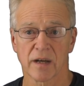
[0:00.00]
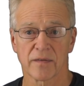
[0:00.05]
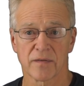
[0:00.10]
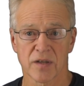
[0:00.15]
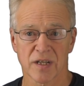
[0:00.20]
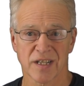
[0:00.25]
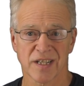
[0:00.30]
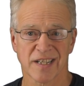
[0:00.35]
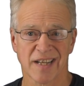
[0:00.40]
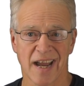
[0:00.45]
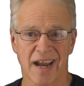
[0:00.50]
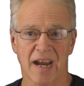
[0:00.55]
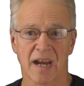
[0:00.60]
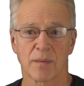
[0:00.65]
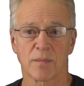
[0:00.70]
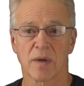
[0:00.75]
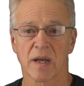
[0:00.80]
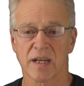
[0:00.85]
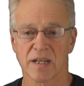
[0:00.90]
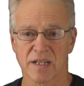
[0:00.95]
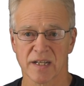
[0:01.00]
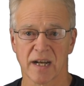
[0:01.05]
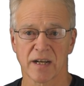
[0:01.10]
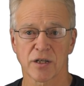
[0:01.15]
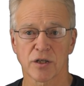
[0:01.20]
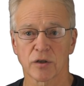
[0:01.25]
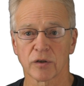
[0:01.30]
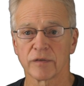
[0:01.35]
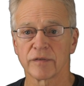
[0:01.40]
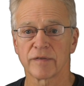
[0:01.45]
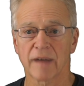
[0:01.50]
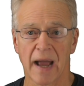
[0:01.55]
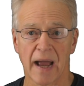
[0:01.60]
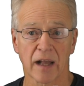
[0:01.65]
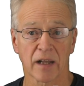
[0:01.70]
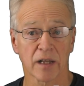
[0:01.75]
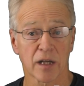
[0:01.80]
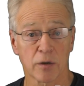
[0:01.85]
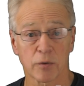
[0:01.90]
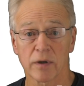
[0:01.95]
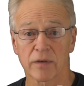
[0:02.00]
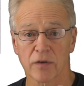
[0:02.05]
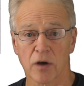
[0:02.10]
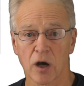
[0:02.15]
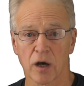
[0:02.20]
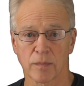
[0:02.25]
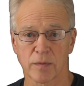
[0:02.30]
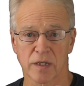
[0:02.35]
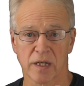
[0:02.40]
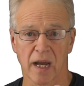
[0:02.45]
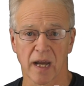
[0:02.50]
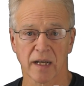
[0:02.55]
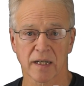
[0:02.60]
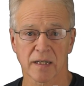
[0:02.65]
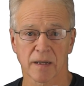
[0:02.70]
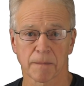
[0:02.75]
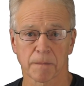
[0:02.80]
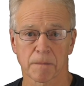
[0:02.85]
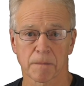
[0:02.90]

of the same essential value of object.